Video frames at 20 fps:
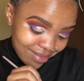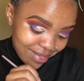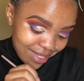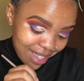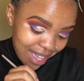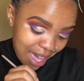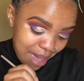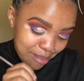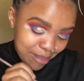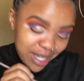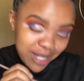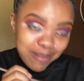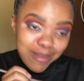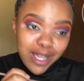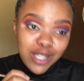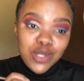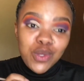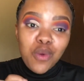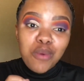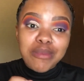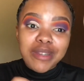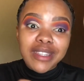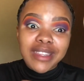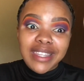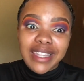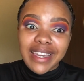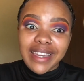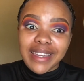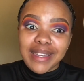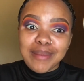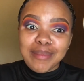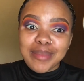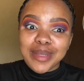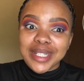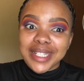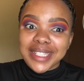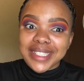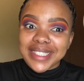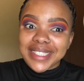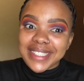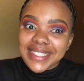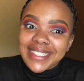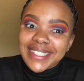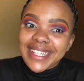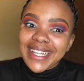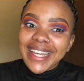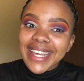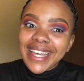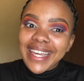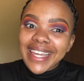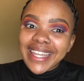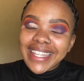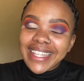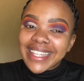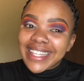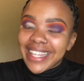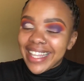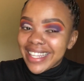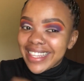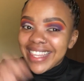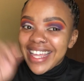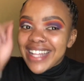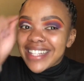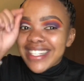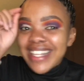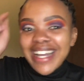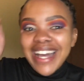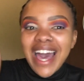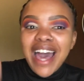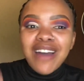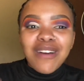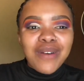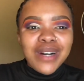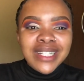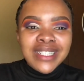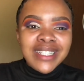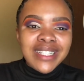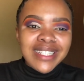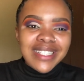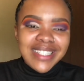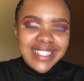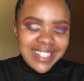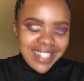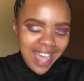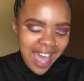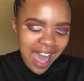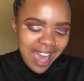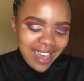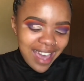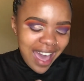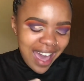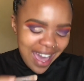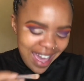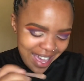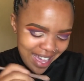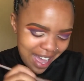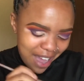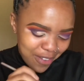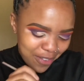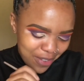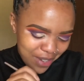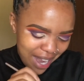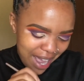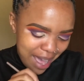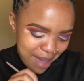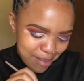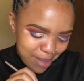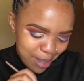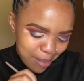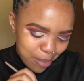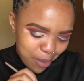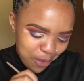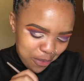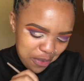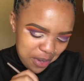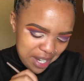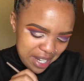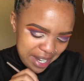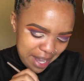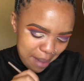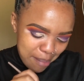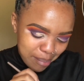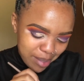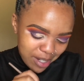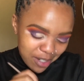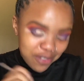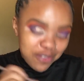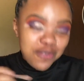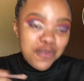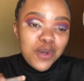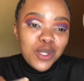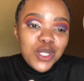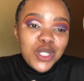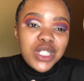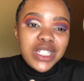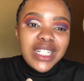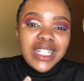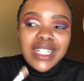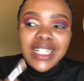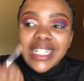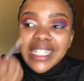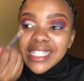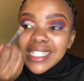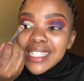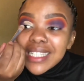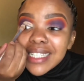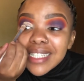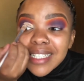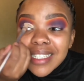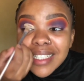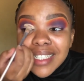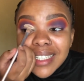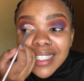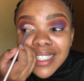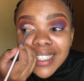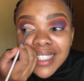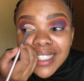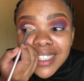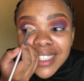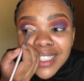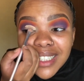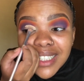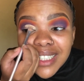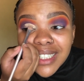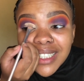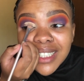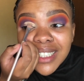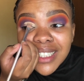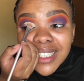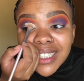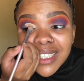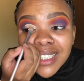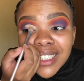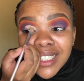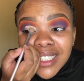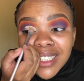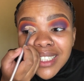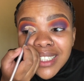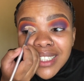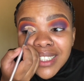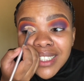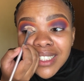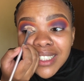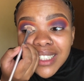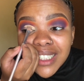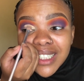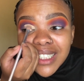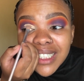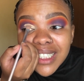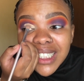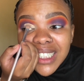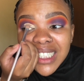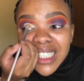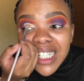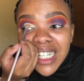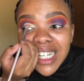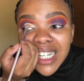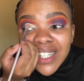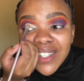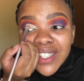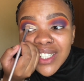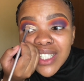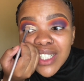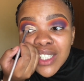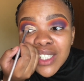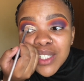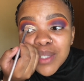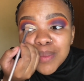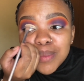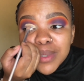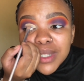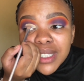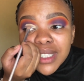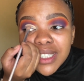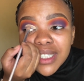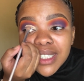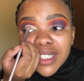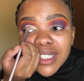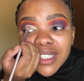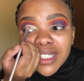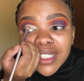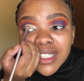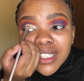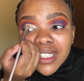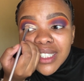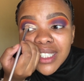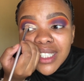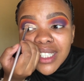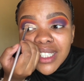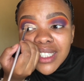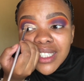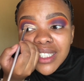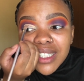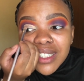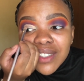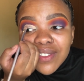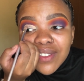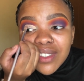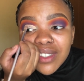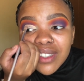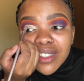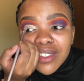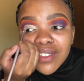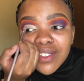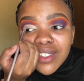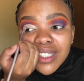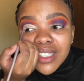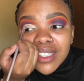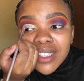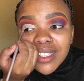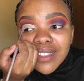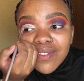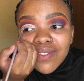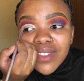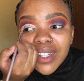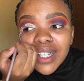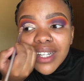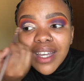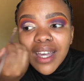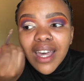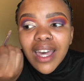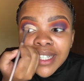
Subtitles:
I met my soulmate there, but that's the guy I wanted. I have a boyfriend here, but unfortunately, I was stupid and I didn't even ask for his number.